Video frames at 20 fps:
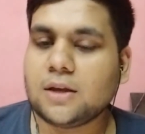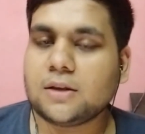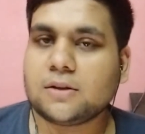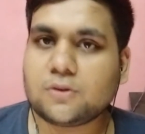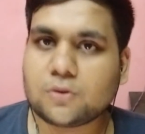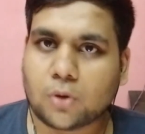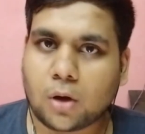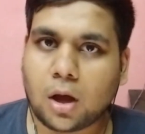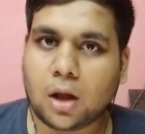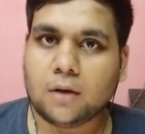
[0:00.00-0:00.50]

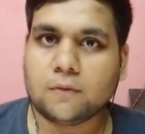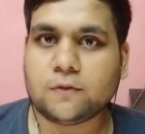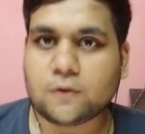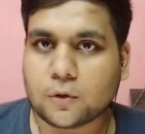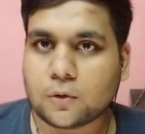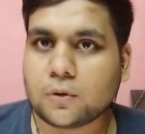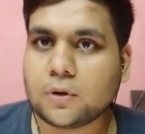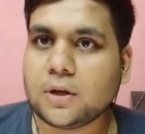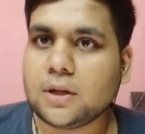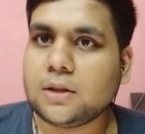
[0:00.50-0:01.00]
Solve
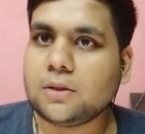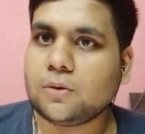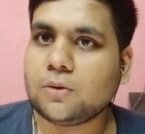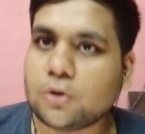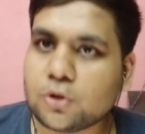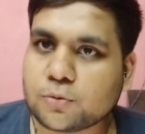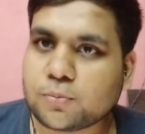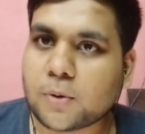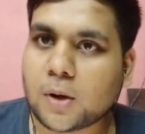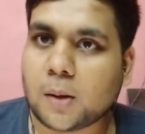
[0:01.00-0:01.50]
only
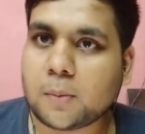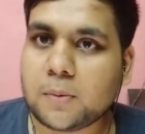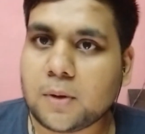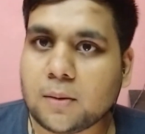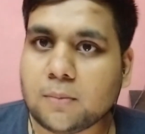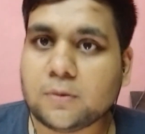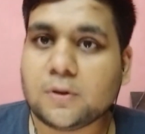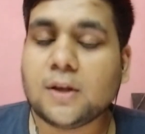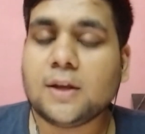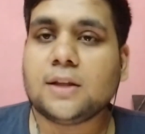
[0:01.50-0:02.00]
those
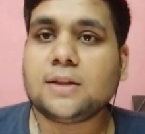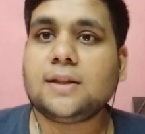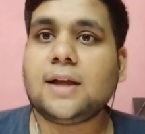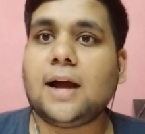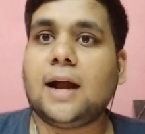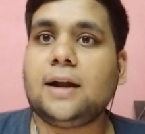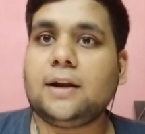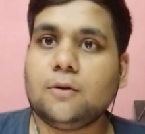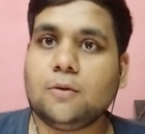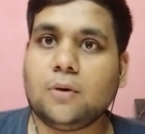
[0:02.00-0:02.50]
problems
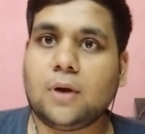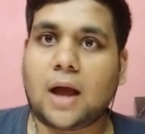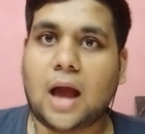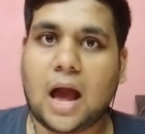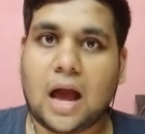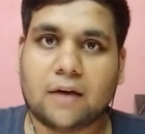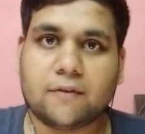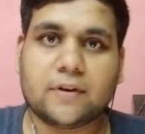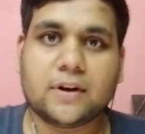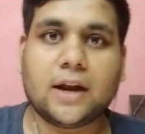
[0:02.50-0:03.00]
that you
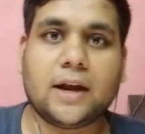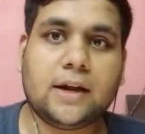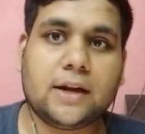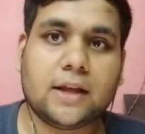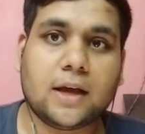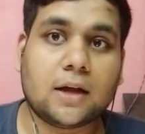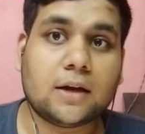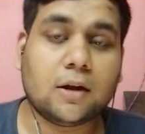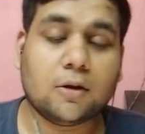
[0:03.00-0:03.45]
have an idea.